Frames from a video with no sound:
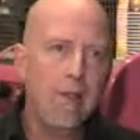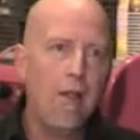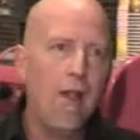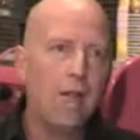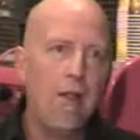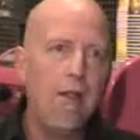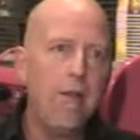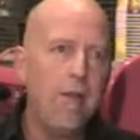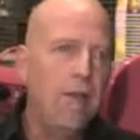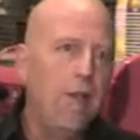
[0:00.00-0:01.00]
A
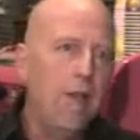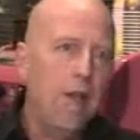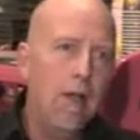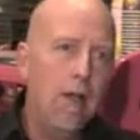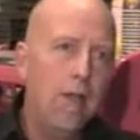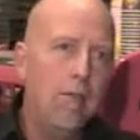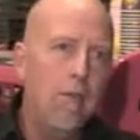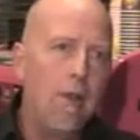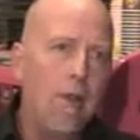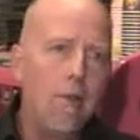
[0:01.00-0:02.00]
latte, I
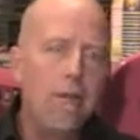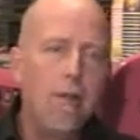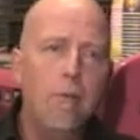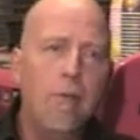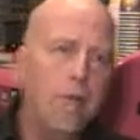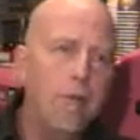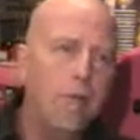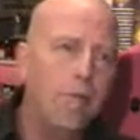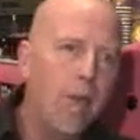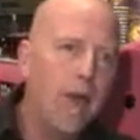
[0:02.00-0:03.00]
always tell people
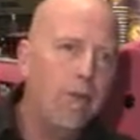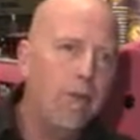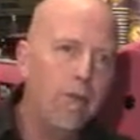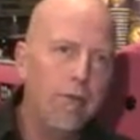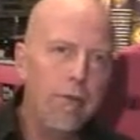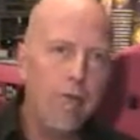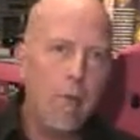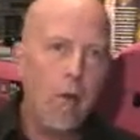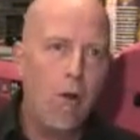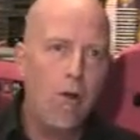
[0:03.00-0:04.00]
to practice
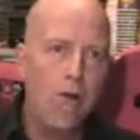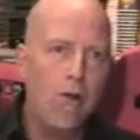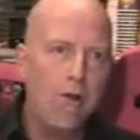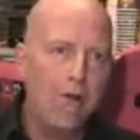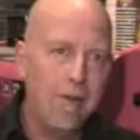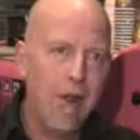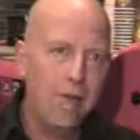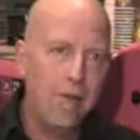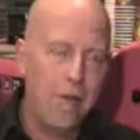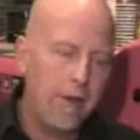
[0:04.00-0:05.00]
on a
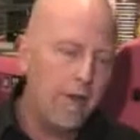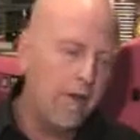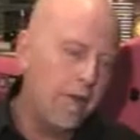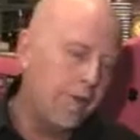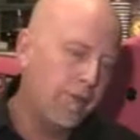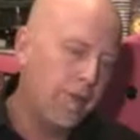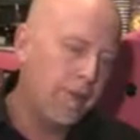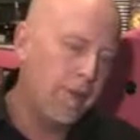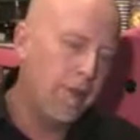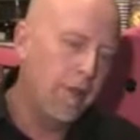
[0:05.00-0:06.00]
glass so you can actually
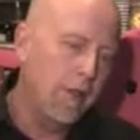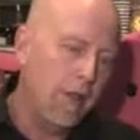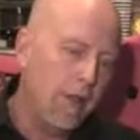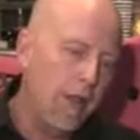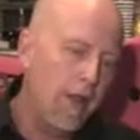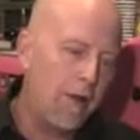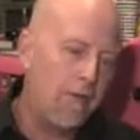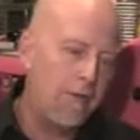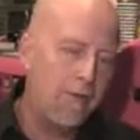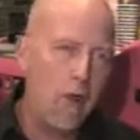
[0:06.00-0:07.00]
see how
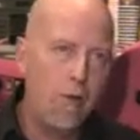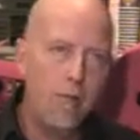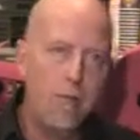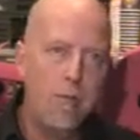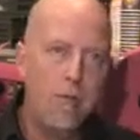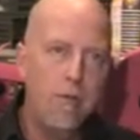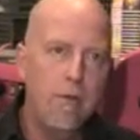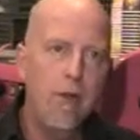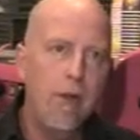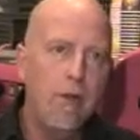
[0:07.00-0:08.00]
much foam you've
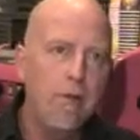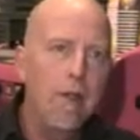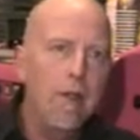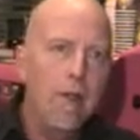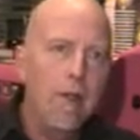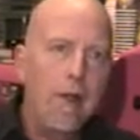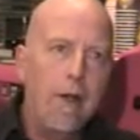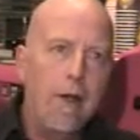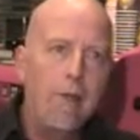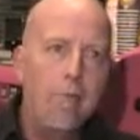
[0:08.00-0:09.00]
got.
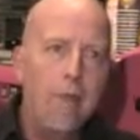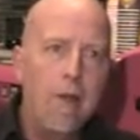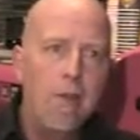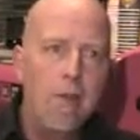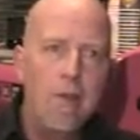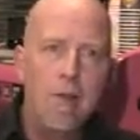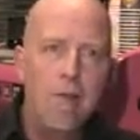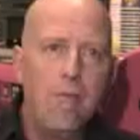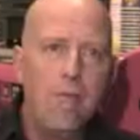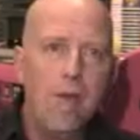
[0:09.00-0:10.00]
But
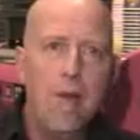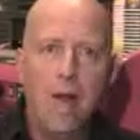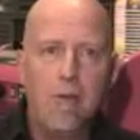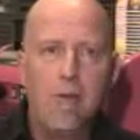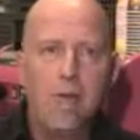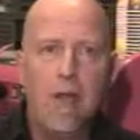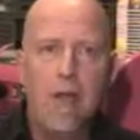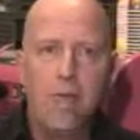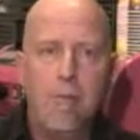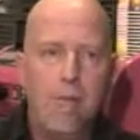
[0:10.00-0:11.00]
pretty much the
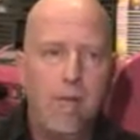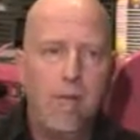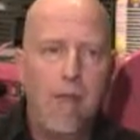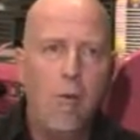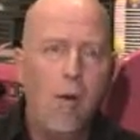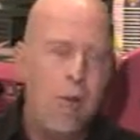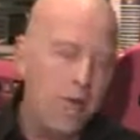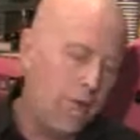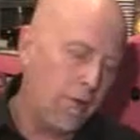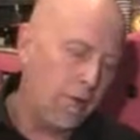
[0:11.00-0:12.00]
same as a flat
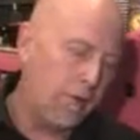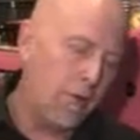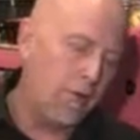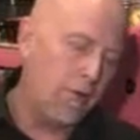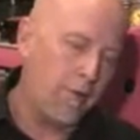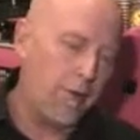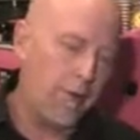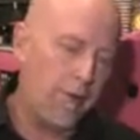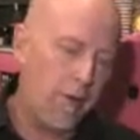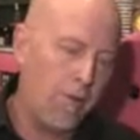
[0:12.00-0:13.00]
white. You've got a shot of
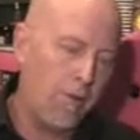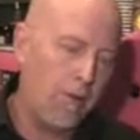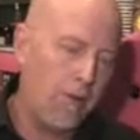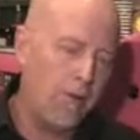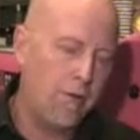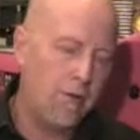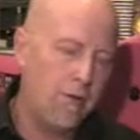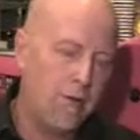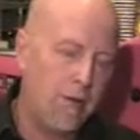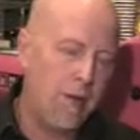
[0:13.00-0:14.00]
espresso in
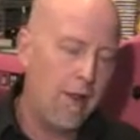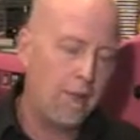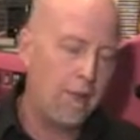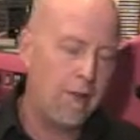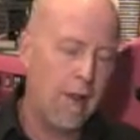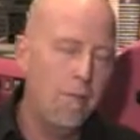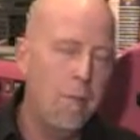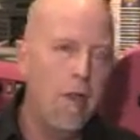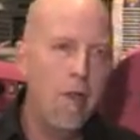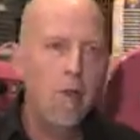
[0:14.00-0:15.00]
your glass or cup.